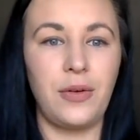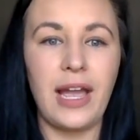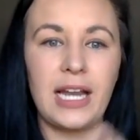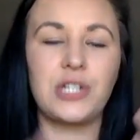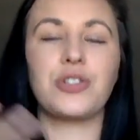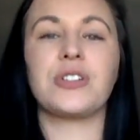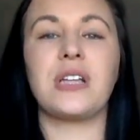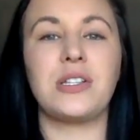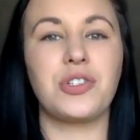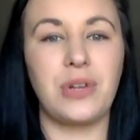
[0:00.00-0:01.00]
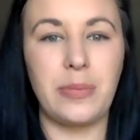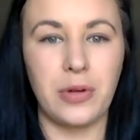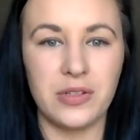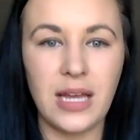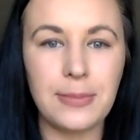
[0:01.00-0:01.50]
extra sensory
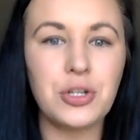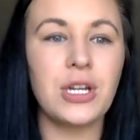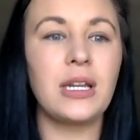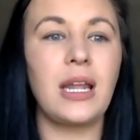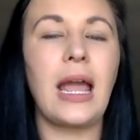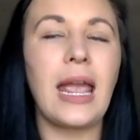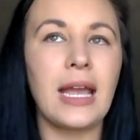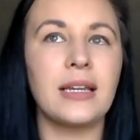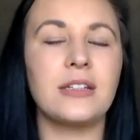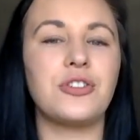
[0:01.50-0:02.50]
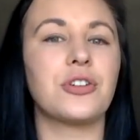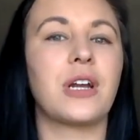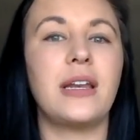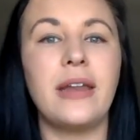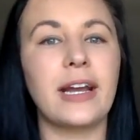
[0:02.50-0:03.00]
perception, and it's your
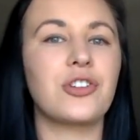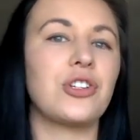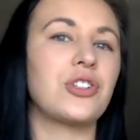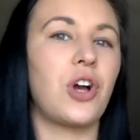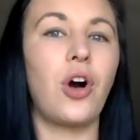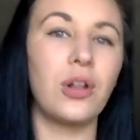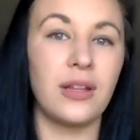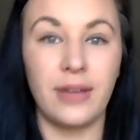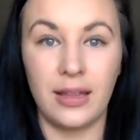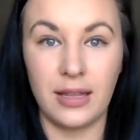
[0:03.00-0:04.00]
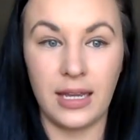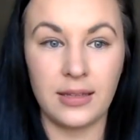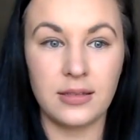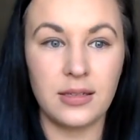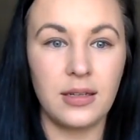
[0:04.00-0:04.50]
connection to all living
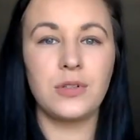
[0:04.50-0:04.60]
things.